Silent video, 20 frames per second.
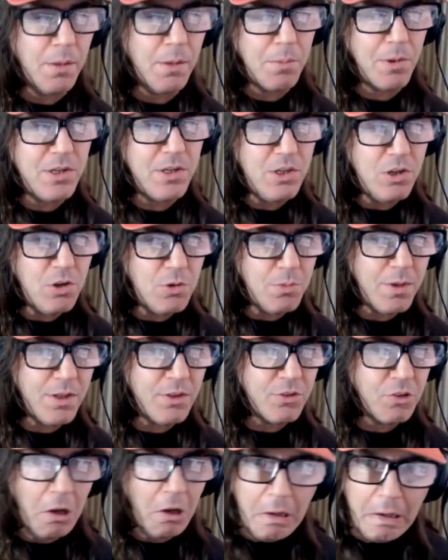But
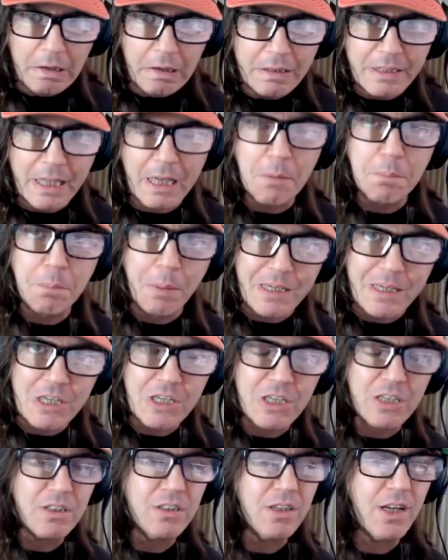humans, oh, we're gonna take a
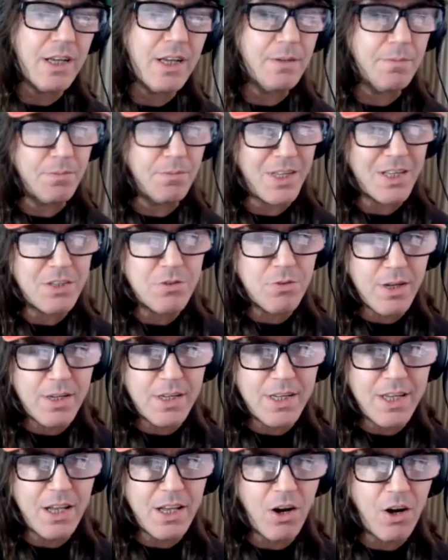picture. That's why
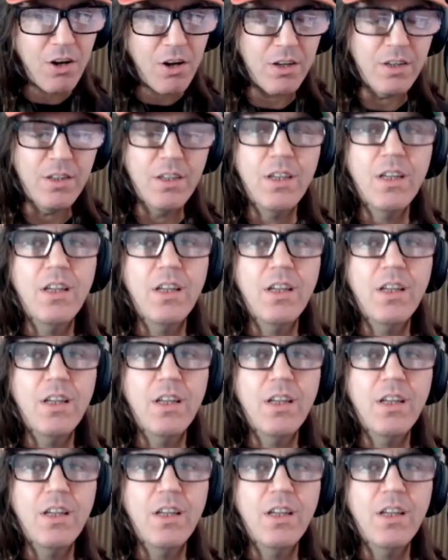you get hurt